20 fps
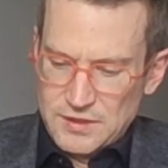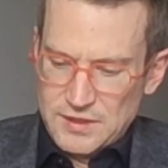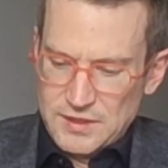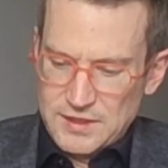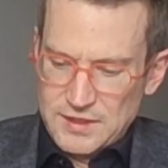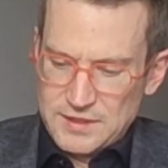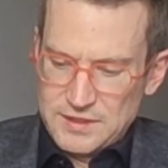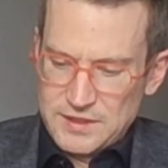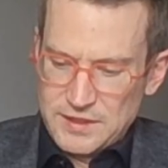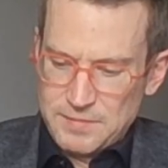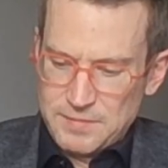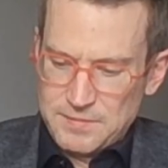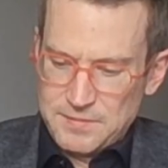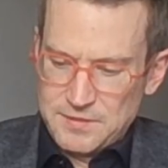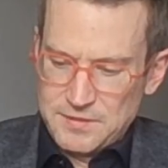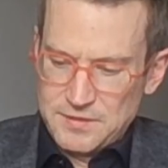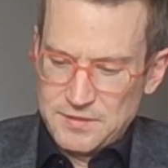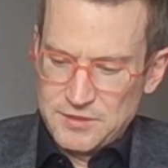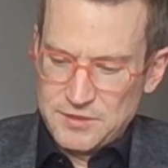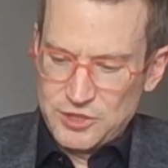except
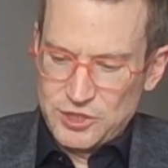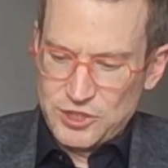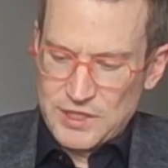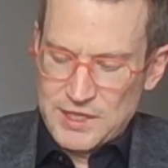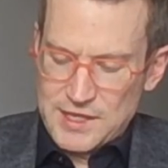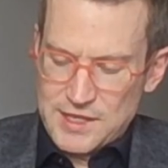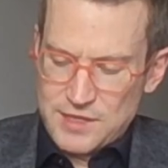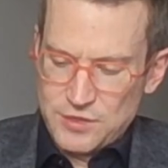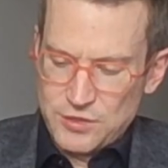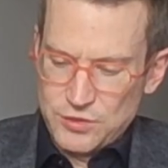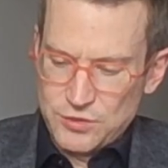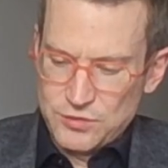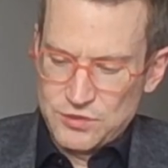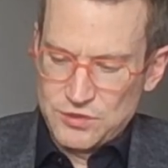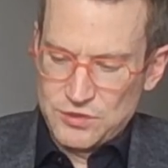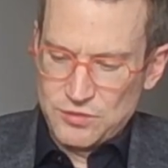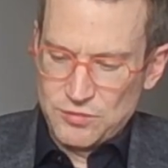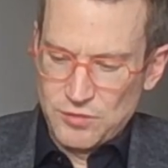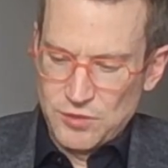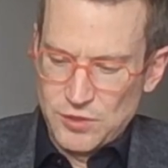the shadows
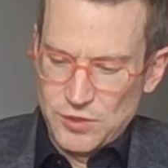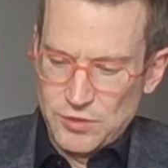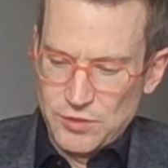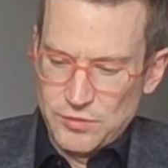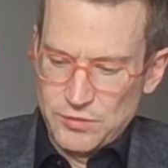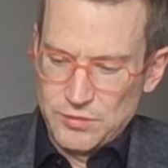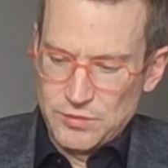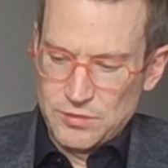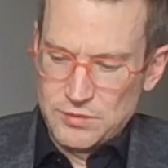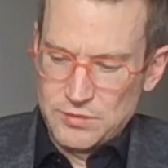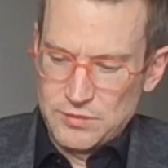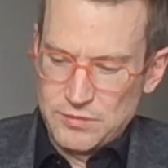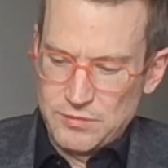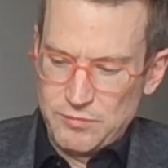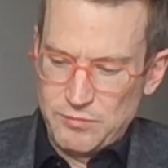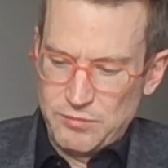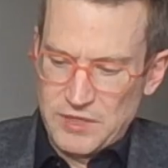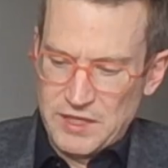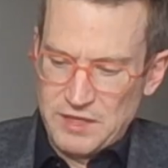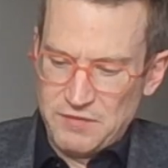thrown
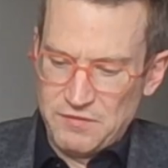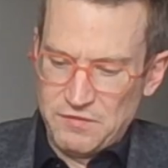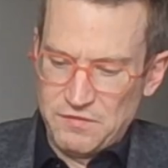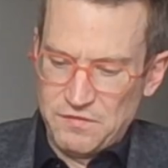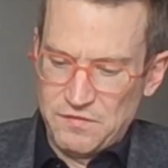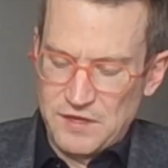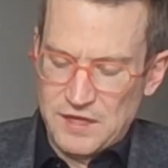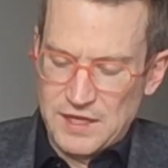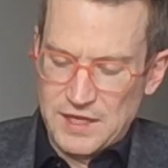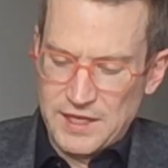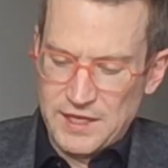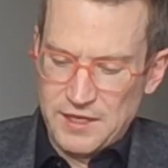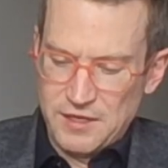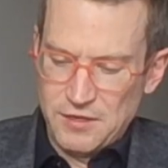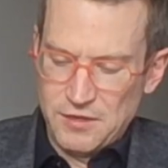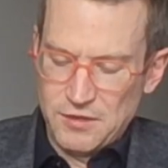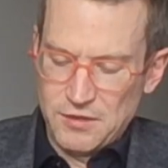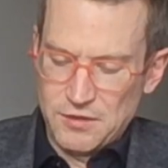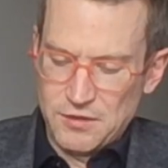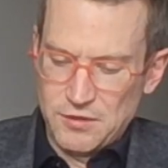by the
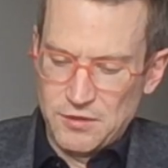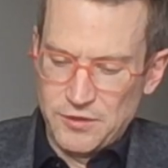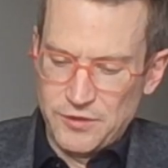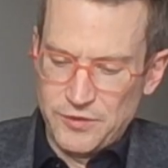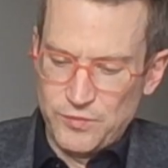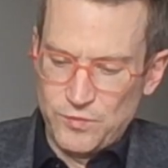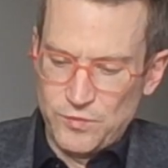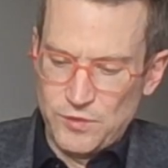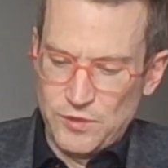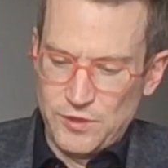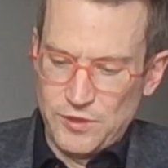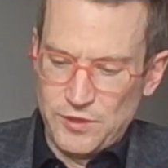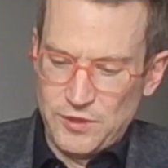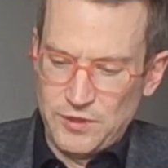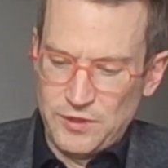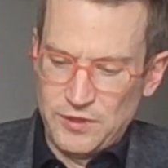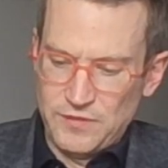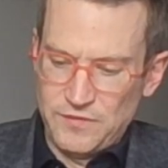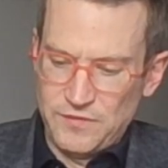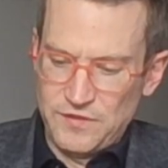fire on the
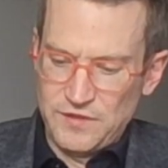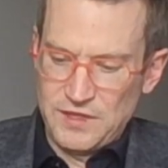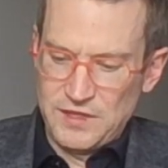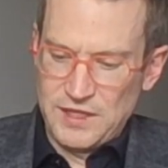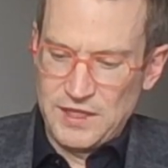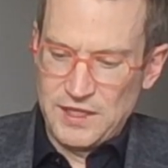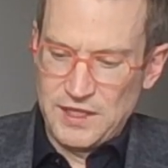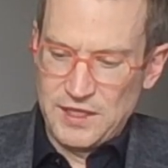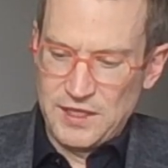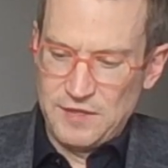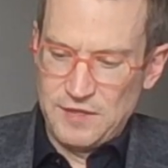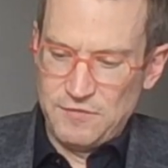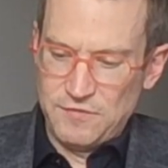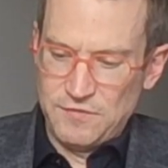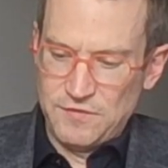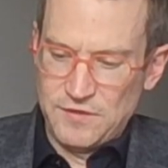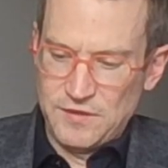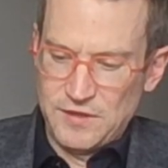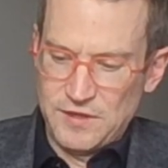wall of the cave